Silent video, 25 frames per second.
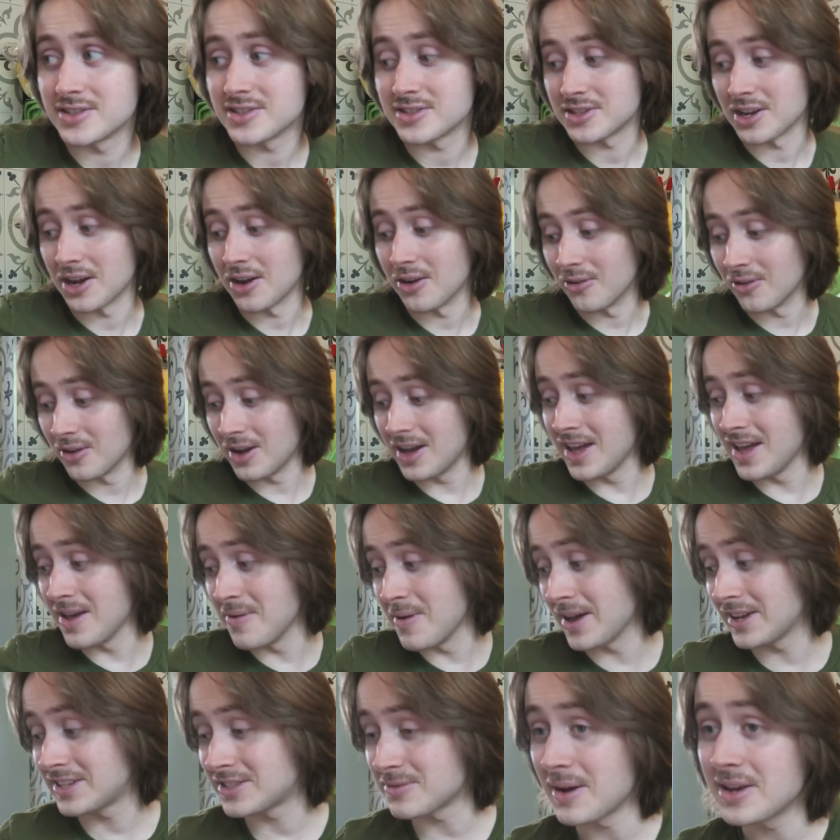So
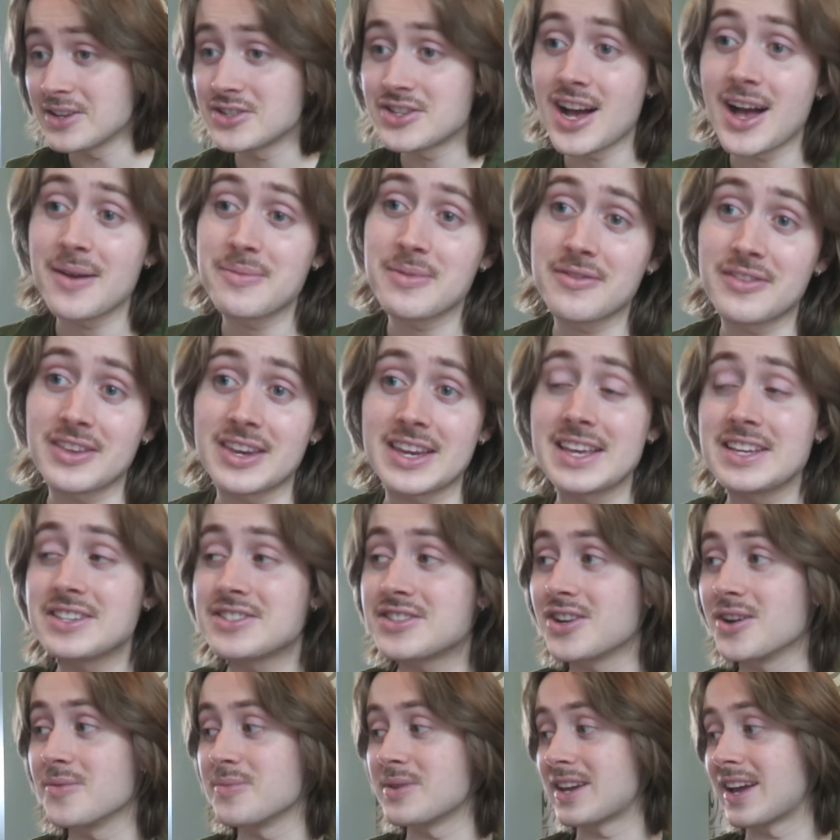it makes my job even
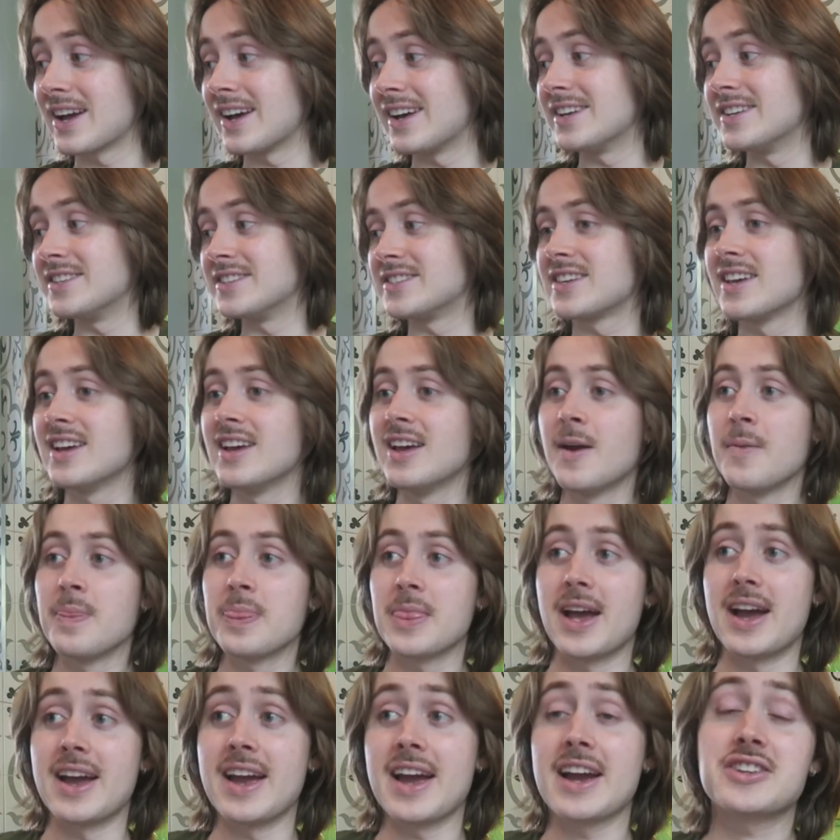easier because
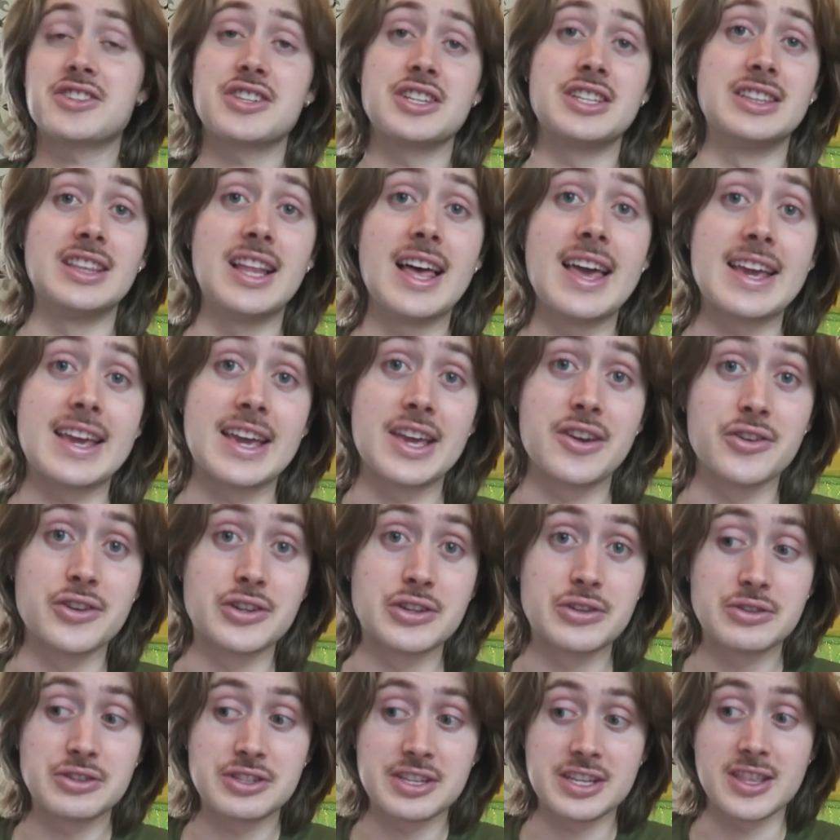I actually like
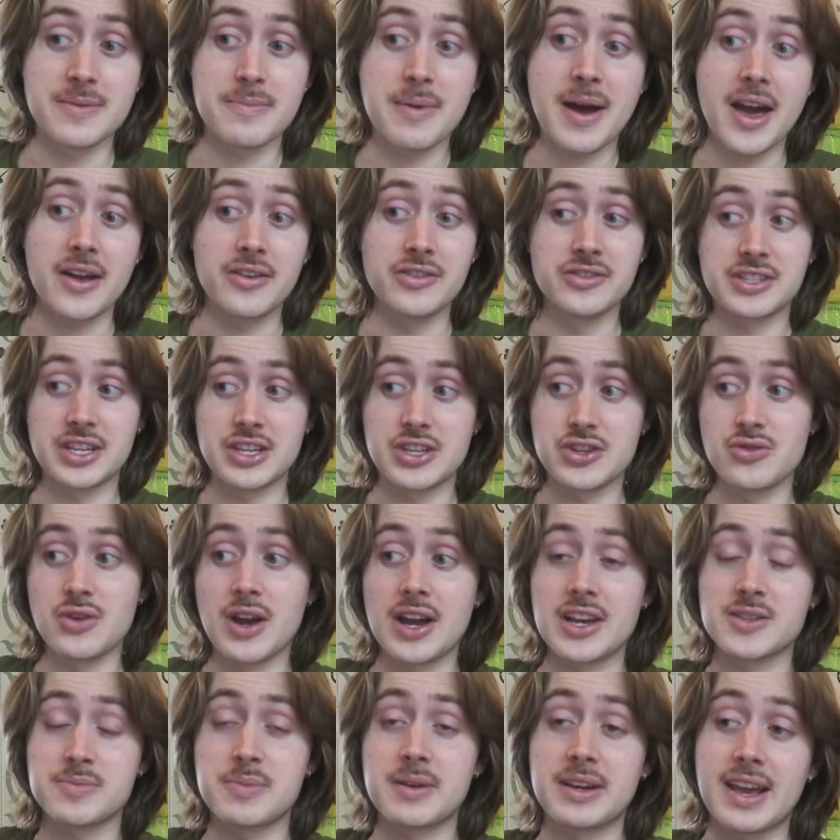introducing the patterns that you
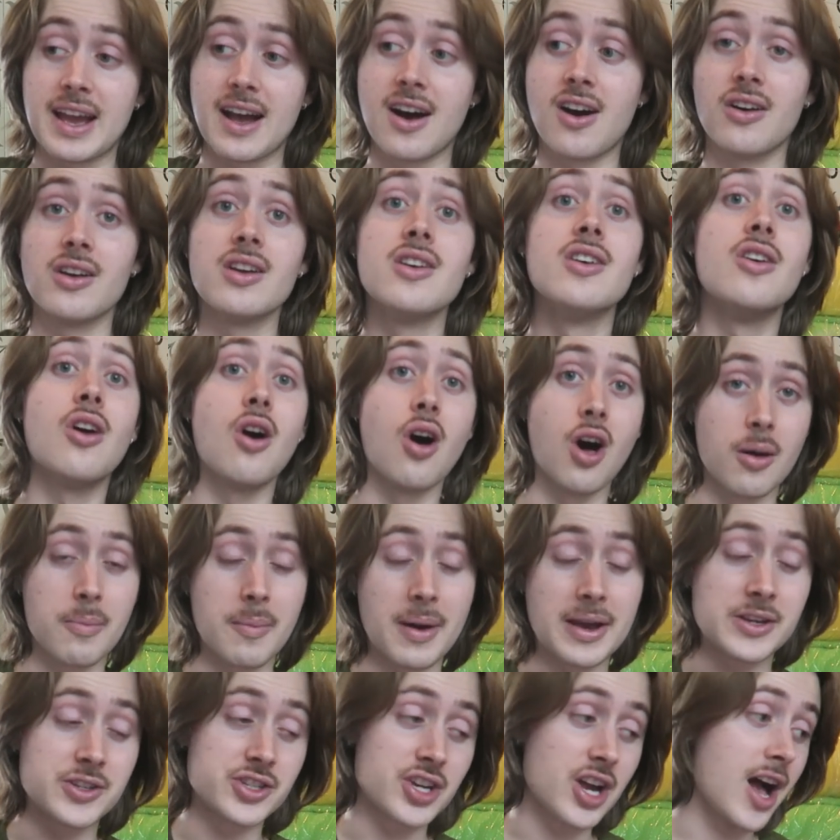guys pick out on
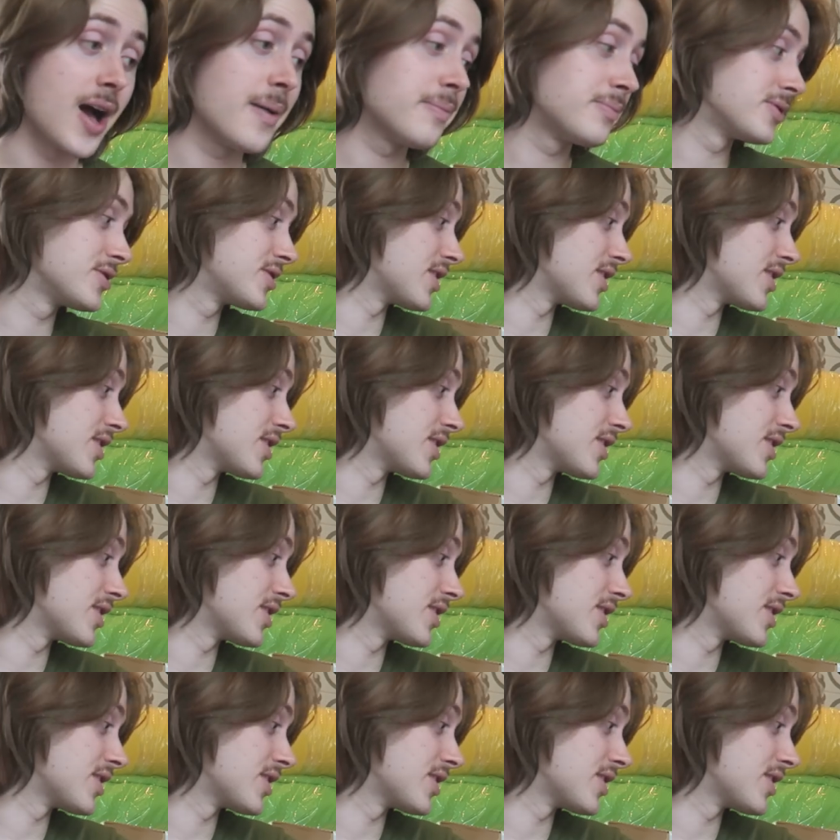my shop.